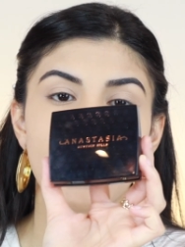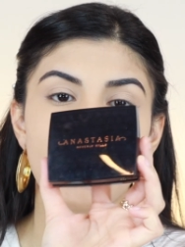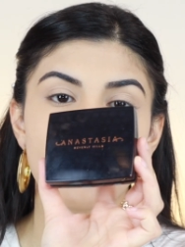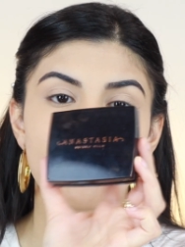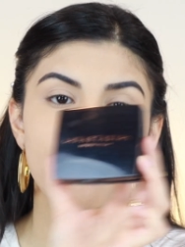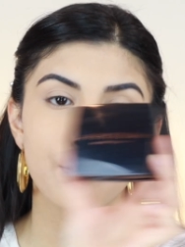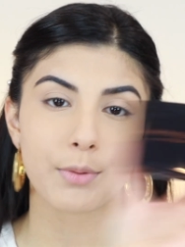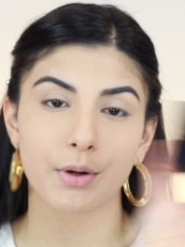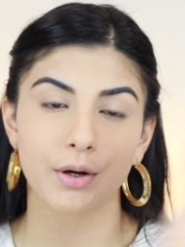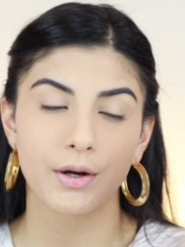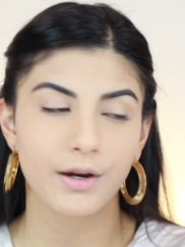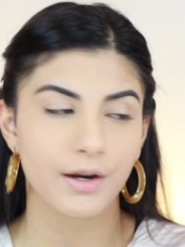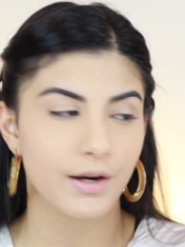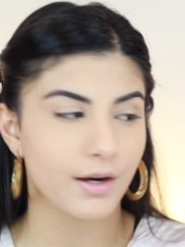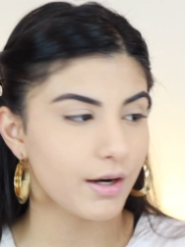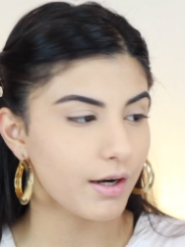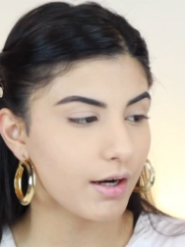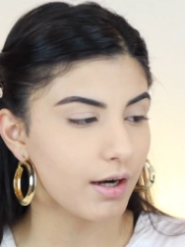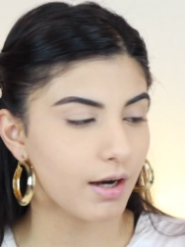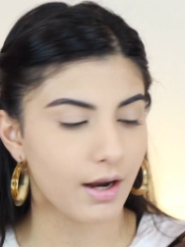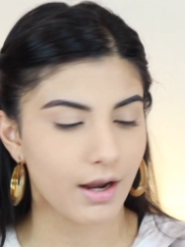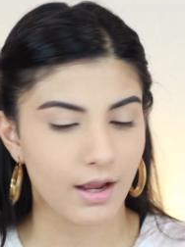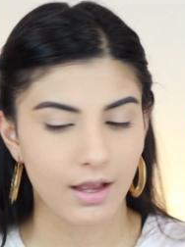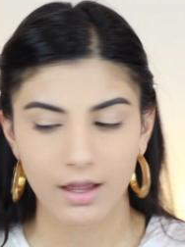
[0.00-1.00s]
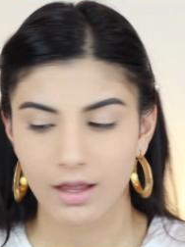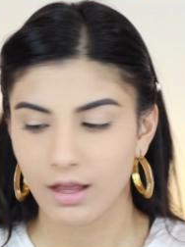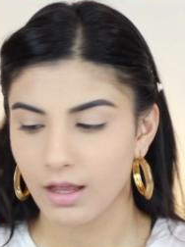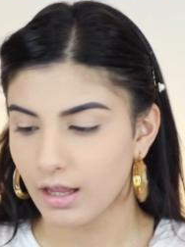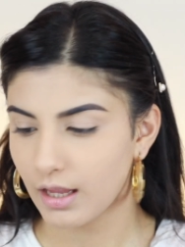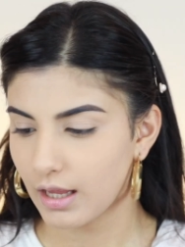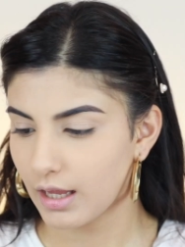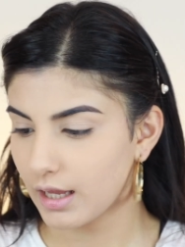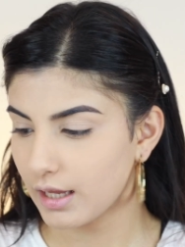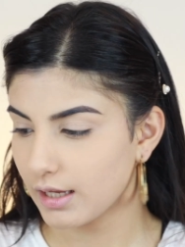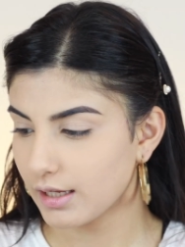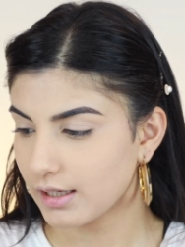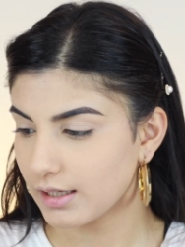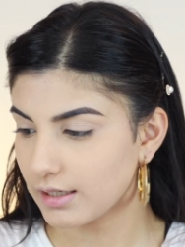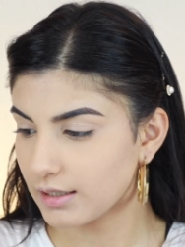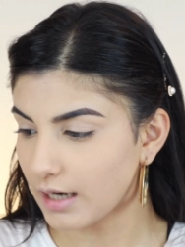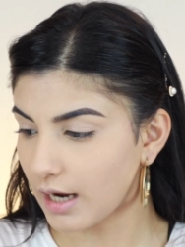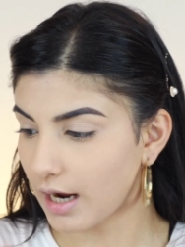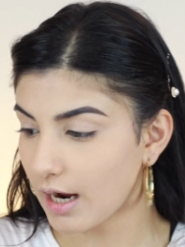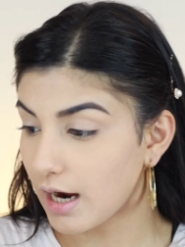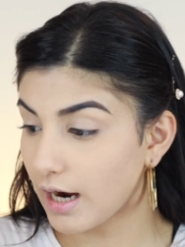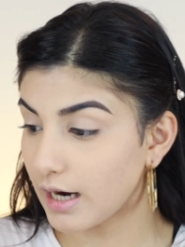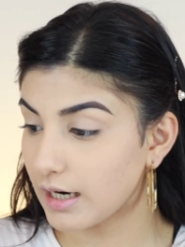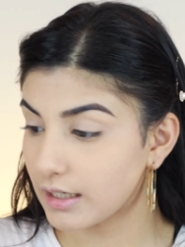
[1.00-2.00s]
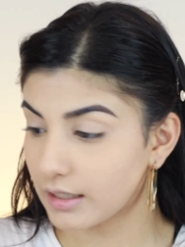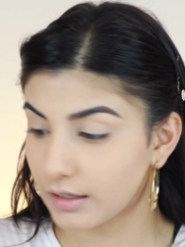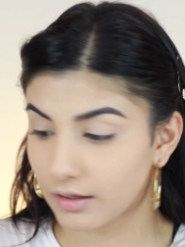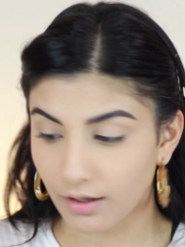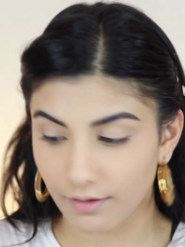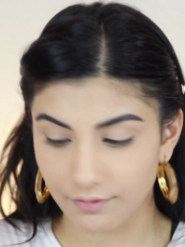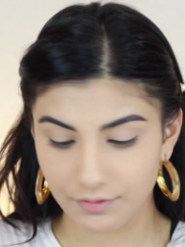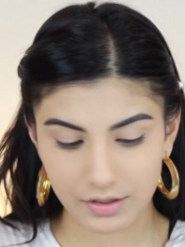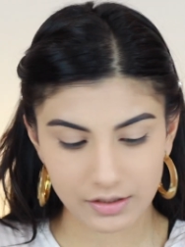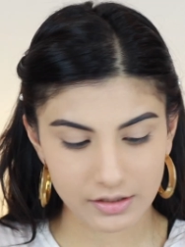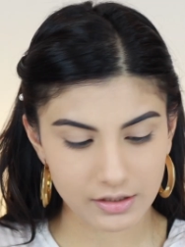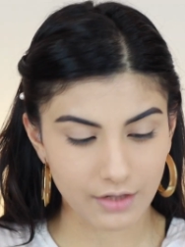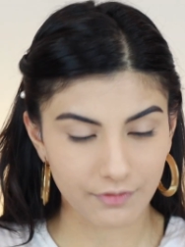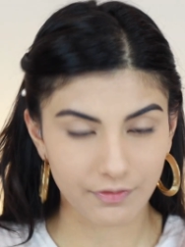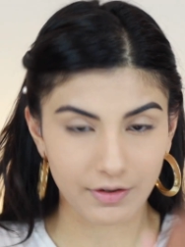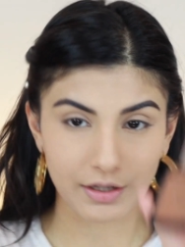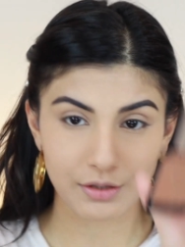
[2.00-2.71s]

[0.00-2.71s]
Amber, and I love this stuff.